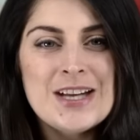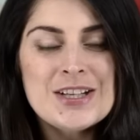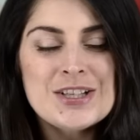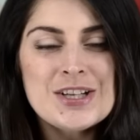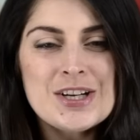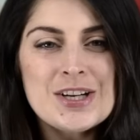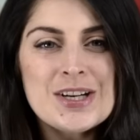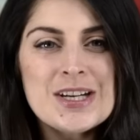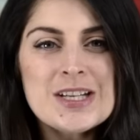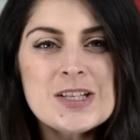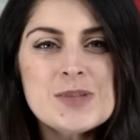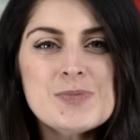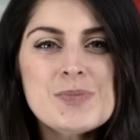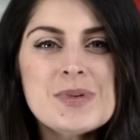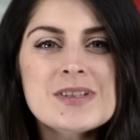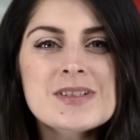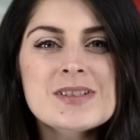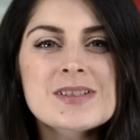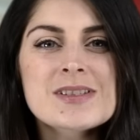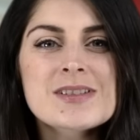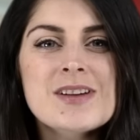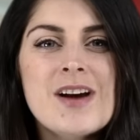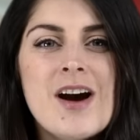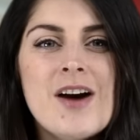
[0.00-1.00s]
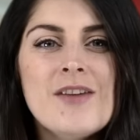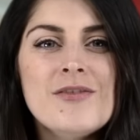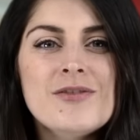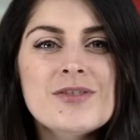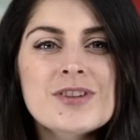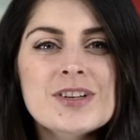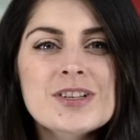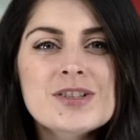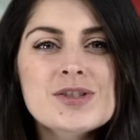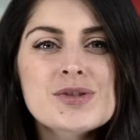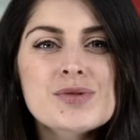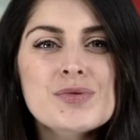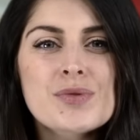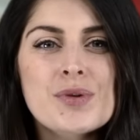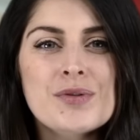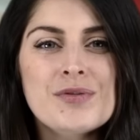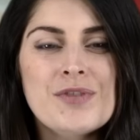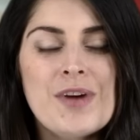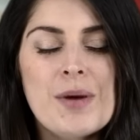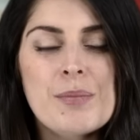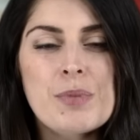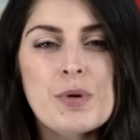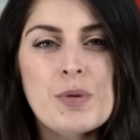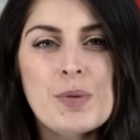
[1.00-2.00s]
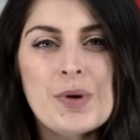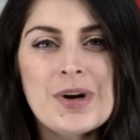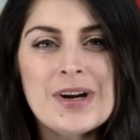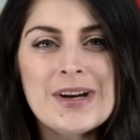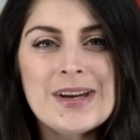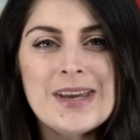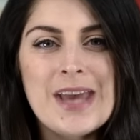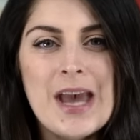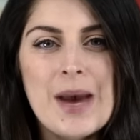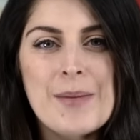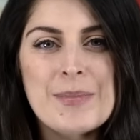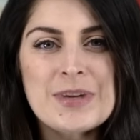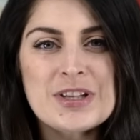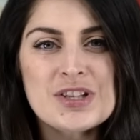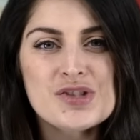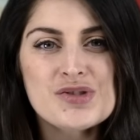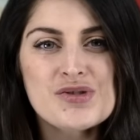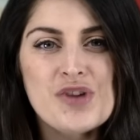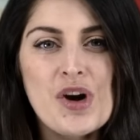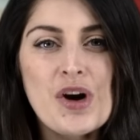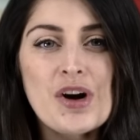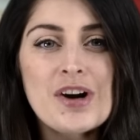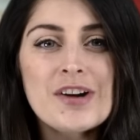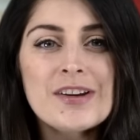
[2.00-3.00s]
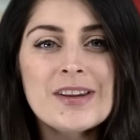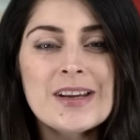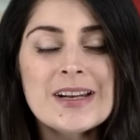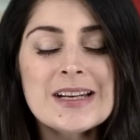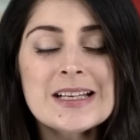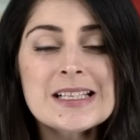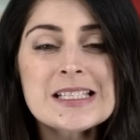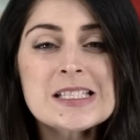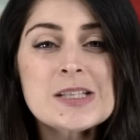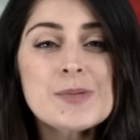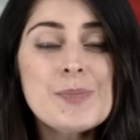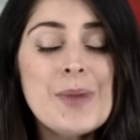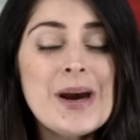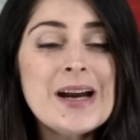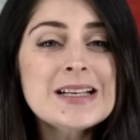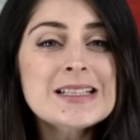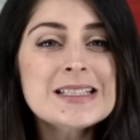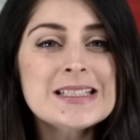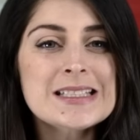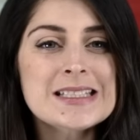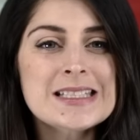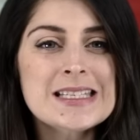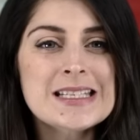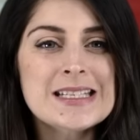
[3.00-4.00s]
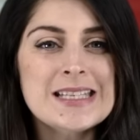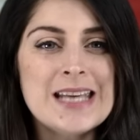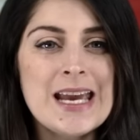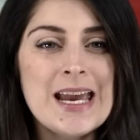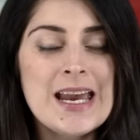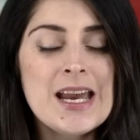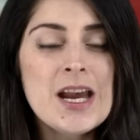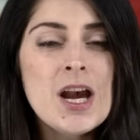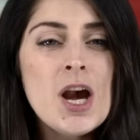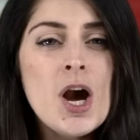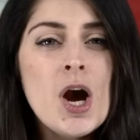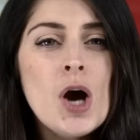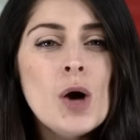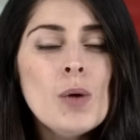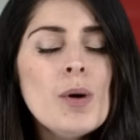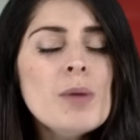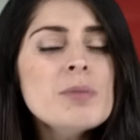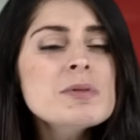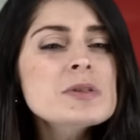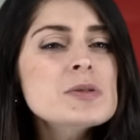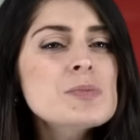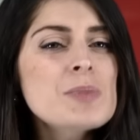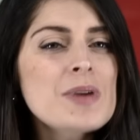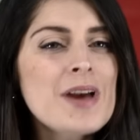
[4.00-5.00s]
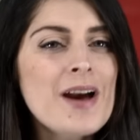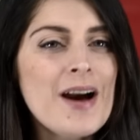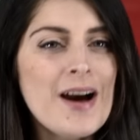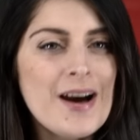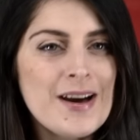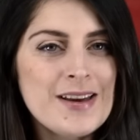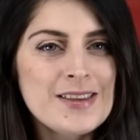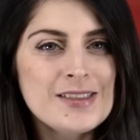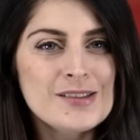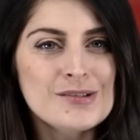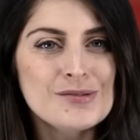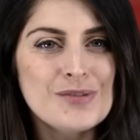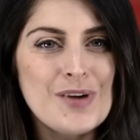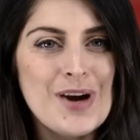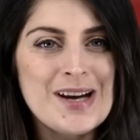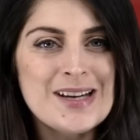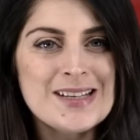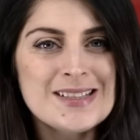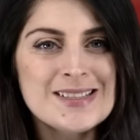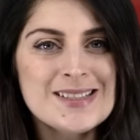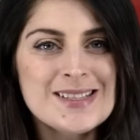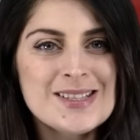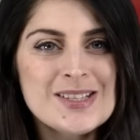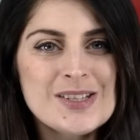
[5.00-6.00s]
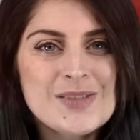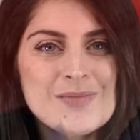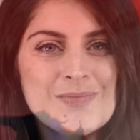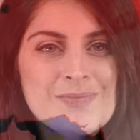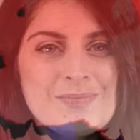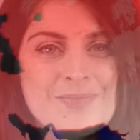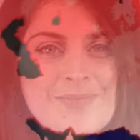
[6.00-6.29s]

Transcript: Turkey's business confidence for February came in stronger than expected today. What was behind the rise?